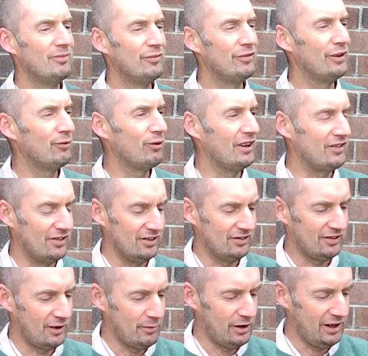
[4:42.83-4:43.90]
for the rest of the
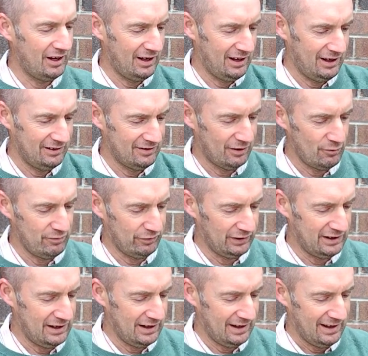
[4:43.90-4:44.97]
summer, and
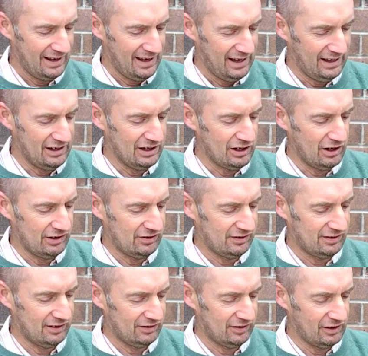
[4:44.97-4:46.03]
hopefully in a
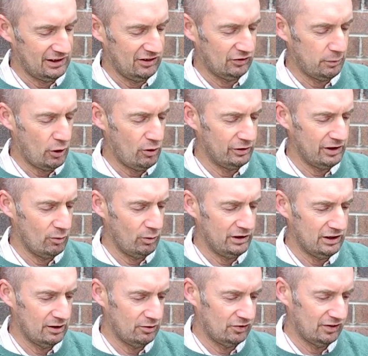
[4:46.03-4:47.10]
nice sunny spot on your
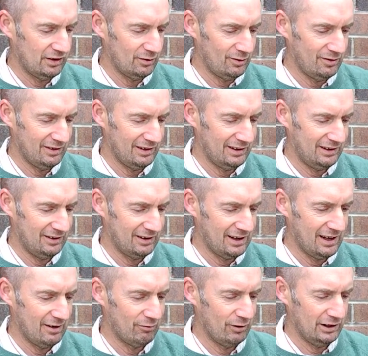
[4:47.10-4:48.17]
windowsill you
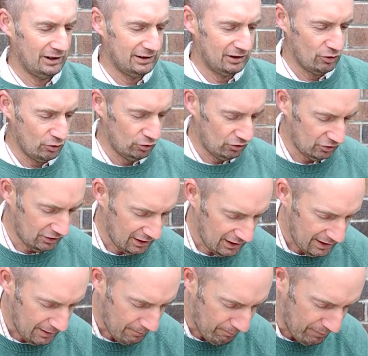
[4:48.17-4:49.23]
get a really good
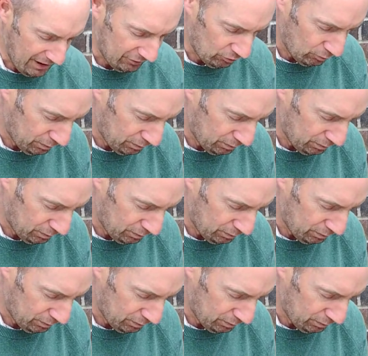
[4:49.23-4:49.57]
basil